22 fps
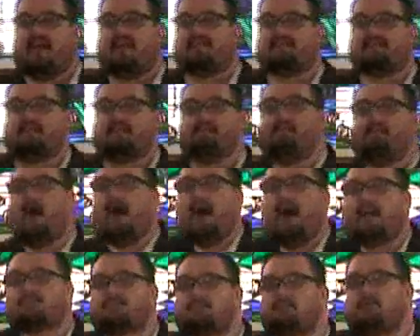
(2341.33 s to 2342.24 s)
It is
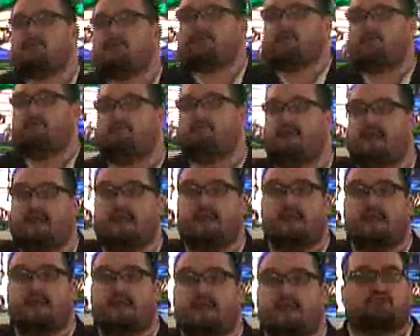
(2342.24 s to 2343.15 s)
impossible for
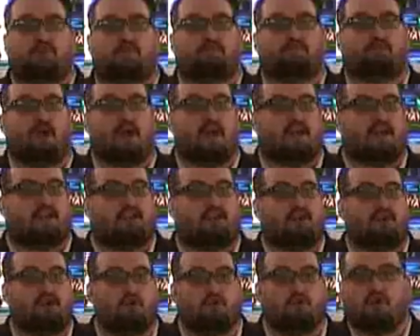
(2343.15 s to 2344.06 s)
me to break
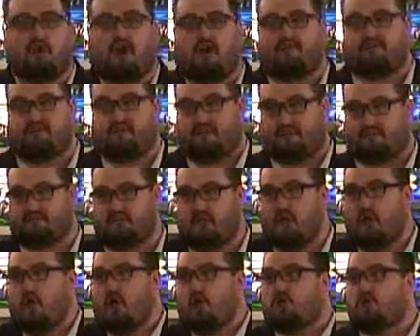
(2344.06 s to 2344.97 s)
the new
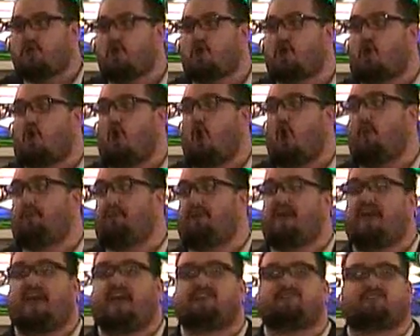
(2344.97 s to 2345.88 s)
covenant. Your
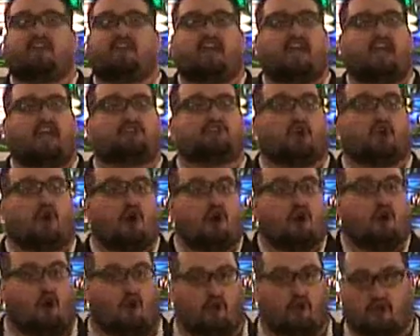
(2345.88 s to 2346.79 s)
hope is
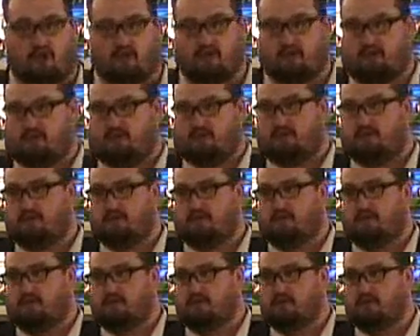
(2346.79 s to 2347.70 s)
eternal.
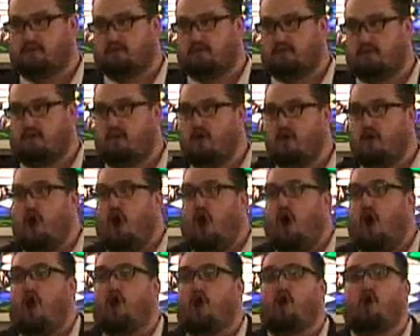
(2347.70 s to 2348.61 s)

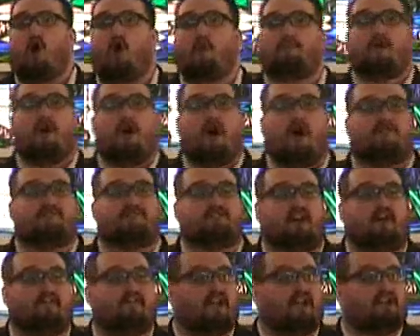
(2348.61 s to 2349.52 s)
Our hope of
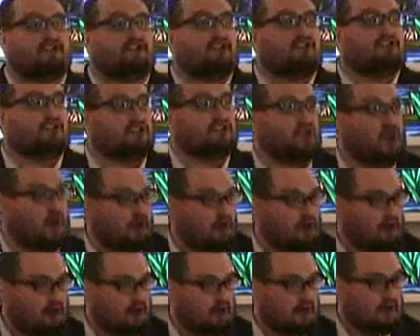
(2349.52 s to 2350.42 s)
salvation is
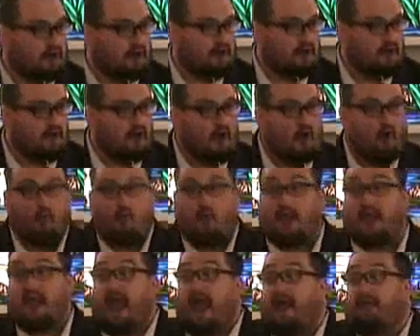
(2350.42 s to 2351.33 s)
eternal.
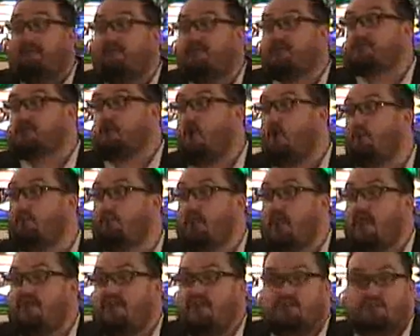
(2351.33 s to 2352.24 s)
We have this
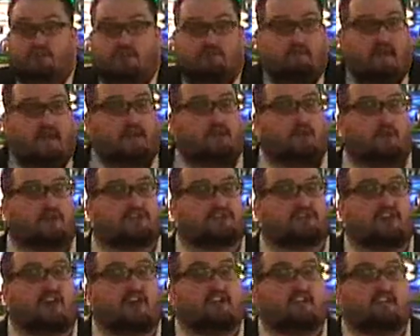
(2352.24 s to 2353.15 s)
hope. This should make you
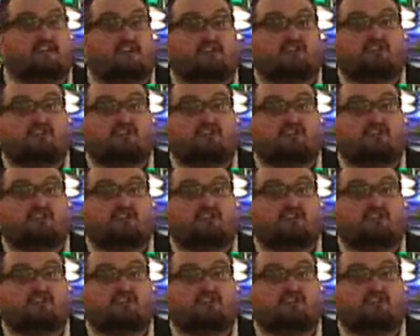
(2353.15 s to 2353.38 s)
excited.